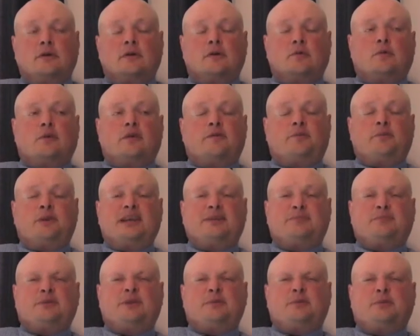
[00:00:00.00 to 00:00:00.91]
What
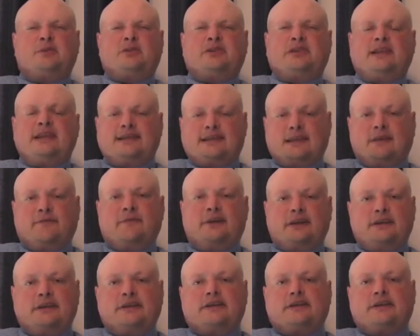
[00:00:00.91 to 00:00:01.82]
if people see something
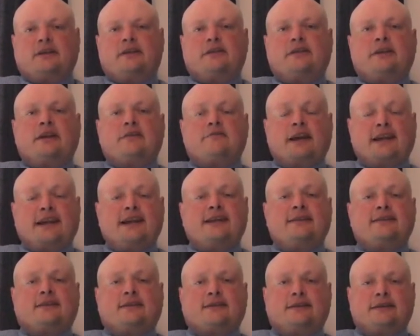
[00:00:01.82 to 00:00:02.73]
in the sky that they
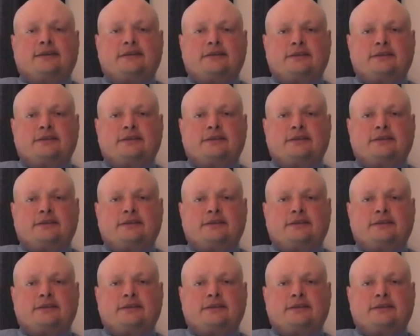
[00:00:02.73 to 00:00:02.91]
recognise?